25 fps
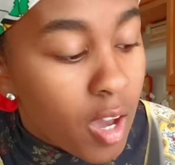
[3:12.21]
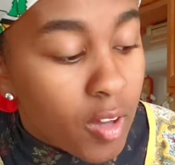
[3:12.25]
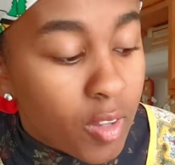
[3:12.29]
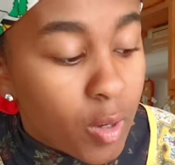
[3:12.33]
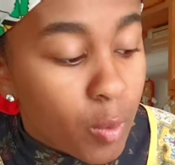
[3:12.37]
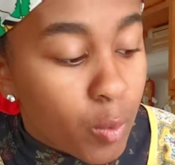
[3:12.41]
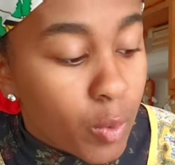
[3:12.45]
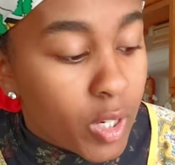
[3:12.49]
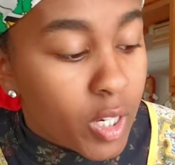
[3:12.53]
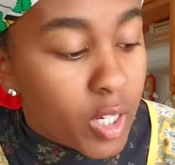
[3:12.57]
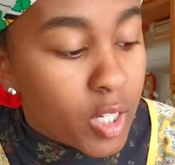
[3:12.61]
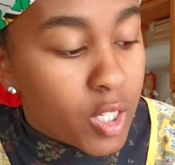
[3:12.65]

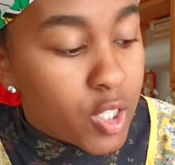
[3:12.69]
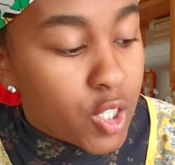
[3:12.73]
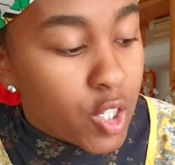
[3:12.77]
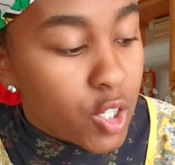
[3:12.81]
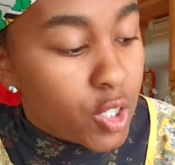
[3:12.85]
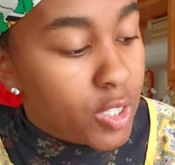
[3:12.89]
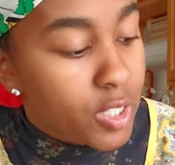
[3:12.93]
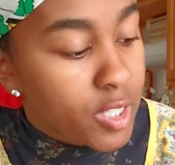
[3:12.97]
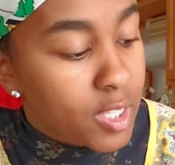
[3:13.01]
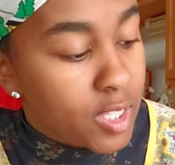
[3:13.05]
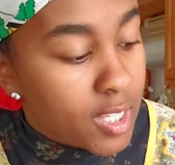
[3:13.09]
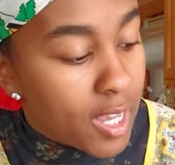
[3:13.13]
Then we're gonna
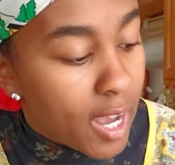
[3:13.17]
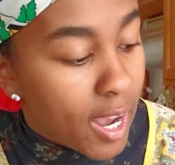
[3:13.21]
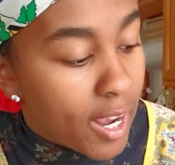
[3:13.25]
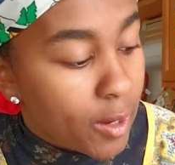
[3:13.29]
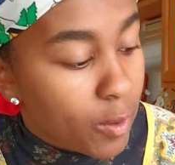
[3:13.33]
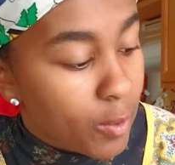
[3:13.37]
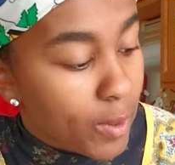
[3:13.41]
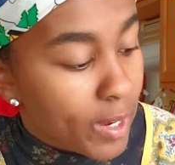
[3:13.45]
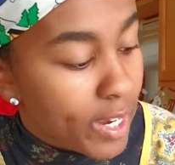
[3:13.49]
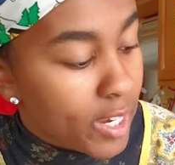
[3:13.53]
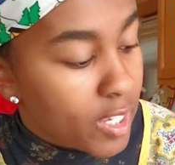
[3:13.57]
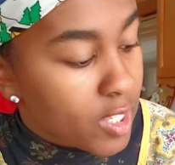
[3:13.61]
turn it
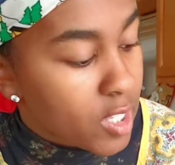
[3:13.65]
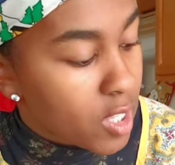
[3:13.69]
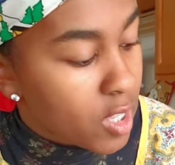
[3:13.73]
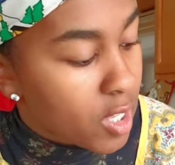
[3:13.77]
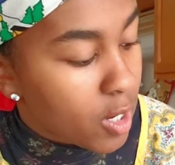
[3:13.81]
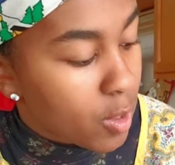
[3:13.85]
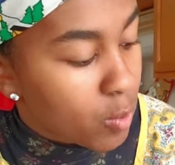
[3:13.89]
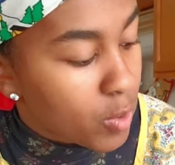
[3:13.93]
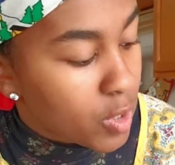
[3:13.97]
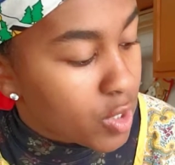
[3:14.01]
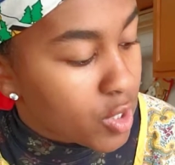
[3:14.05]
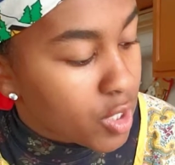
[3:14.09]
sideways,
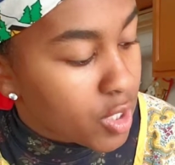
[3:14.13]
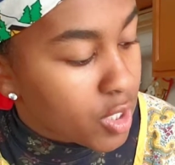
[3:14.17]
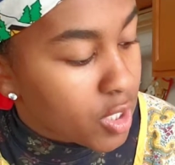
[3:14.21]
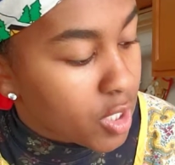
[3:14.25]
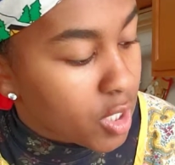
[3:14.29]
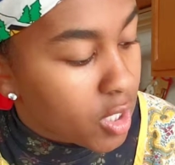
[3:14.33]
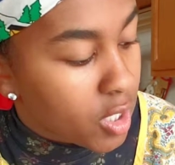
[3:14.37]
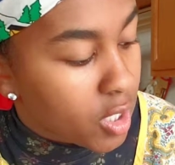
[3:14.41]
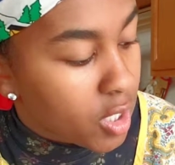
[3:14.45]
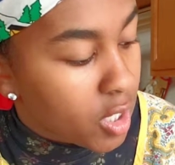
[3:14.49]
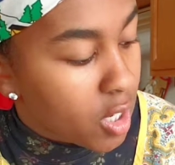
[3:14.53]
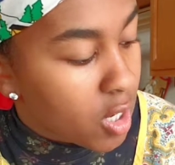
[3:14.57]
and then we're
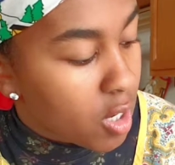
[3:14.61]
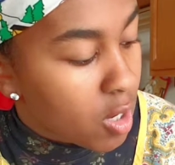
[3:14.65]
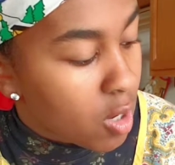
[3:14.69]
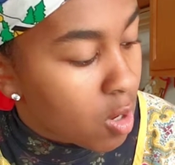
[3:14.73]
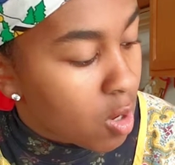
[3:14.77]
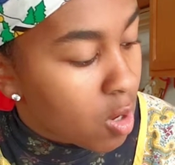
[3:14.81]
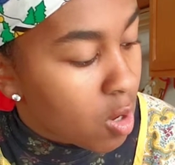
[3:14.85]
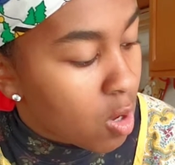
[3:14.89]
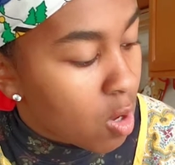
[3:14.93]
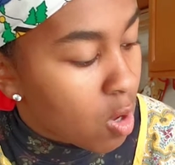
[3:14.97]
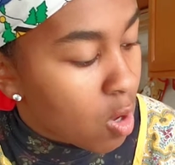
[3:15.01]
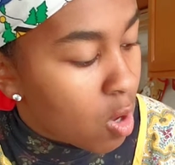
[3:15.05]
just gonna
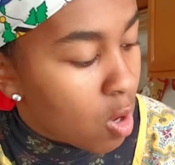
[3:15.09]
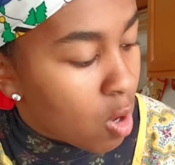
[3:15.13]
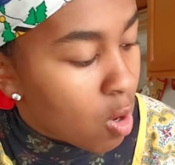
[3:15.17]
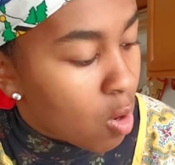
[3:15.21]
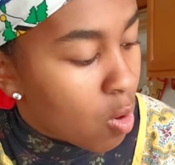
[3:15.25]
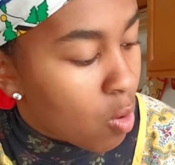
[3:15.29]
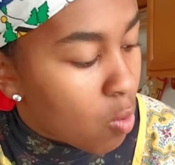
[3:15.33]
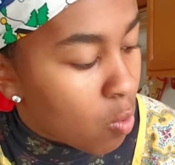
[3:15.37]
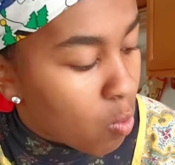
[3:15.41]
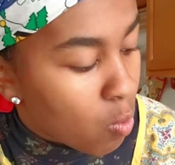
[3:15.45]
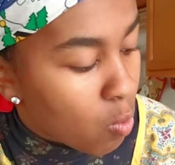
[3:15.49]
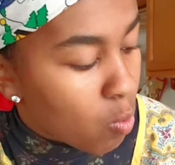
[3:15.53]

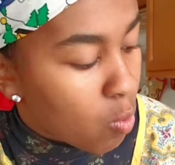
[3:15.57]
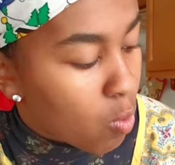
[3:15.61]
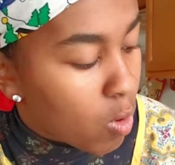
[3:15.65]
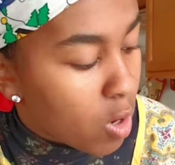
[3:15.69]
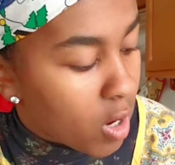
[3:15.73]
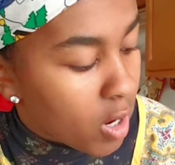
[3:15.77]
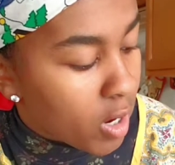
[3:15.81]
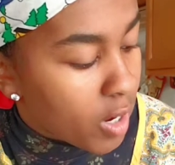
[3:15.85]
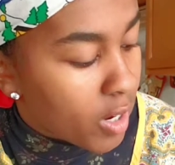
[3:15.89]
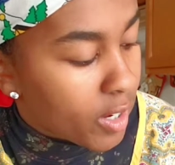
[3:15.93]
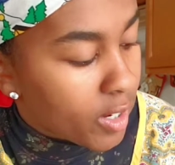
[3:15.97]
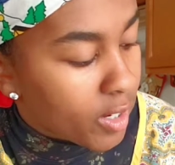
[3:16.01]

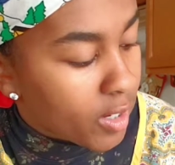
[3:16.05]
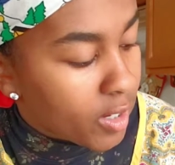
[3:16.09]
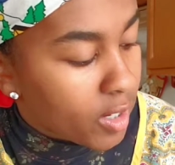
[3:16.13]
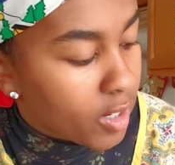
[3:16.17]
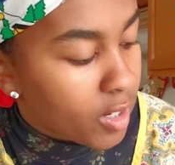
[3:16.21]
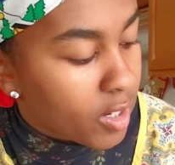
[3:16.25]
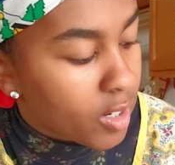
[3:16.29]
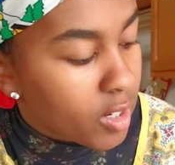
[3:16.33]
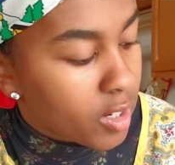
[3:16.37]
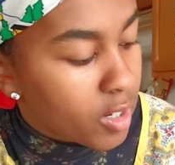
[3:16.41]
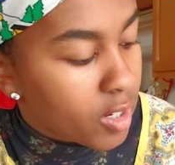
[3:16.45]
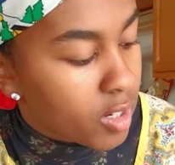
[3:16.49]
1,